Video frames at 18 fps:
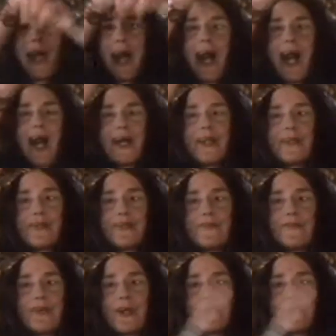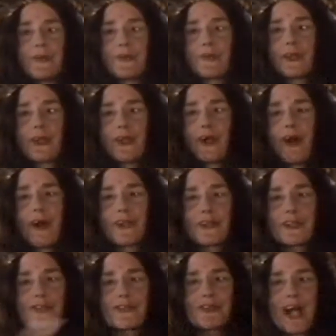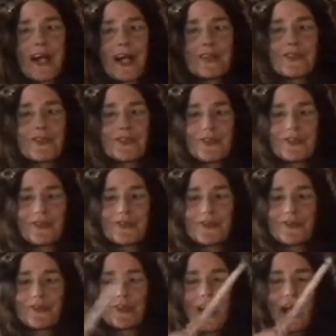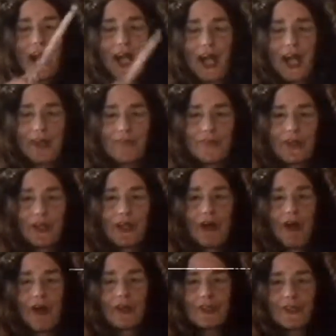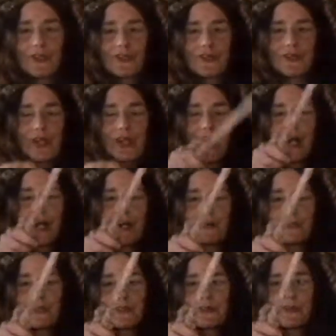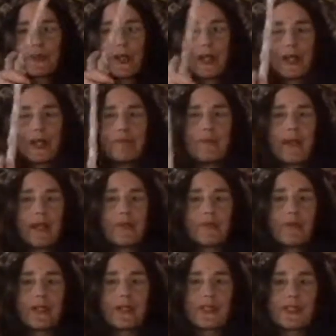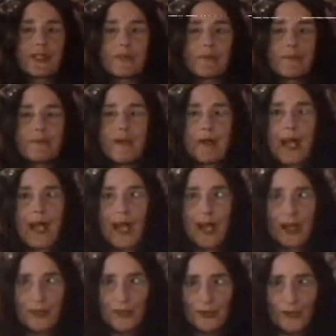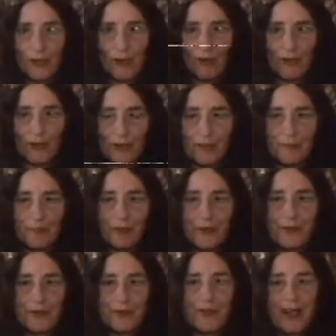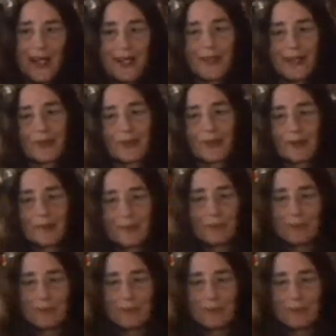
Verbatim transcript: I invoke the goddess Isis and the goddess Cyrus. May wisdom and joy prevail.